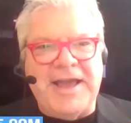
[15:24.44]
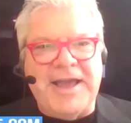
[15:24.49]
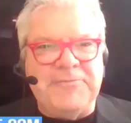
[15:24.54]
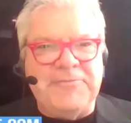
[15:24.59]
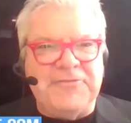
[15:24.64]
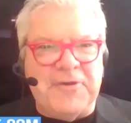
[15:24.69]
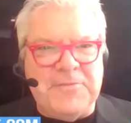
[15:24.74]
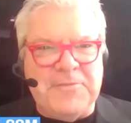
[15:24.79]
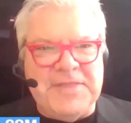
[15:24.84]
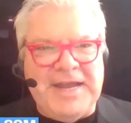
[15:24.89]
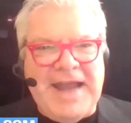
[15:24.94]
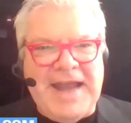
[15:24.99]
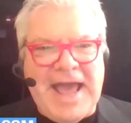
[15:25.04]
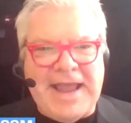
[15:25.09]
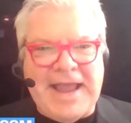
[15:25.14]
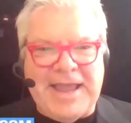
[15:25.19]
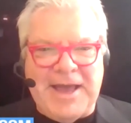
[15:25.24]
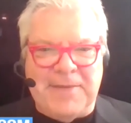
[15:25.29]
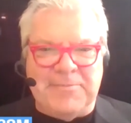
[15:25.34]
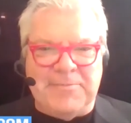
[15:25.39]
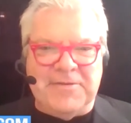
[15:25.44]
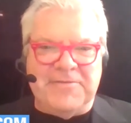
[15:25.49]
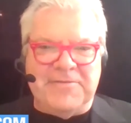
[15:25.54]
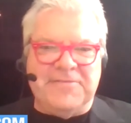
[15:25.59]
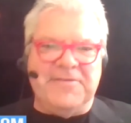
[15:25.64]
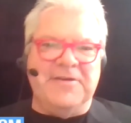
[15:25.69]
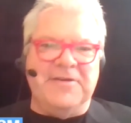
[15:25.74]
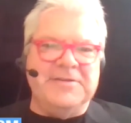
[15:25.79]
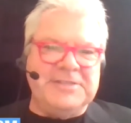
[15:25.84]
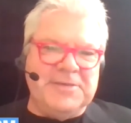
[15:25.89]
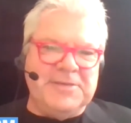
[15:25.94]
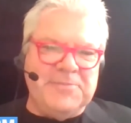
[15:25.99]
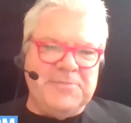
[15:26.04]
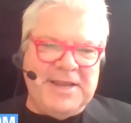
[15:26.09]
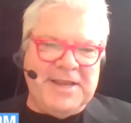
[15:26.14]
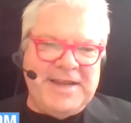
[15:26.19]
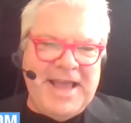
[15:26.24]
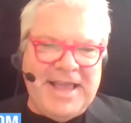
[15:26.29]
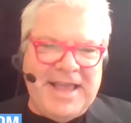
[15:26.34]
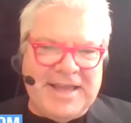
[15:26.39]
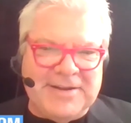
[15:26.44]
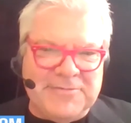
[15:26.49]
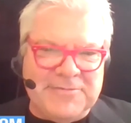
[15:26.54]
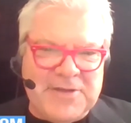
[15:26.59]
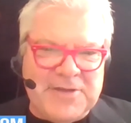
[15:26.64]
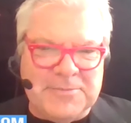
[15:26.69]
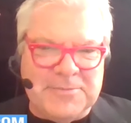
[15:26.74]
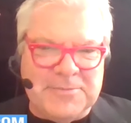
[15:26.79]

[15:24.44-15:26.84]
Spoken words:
from the neck up if something negative comes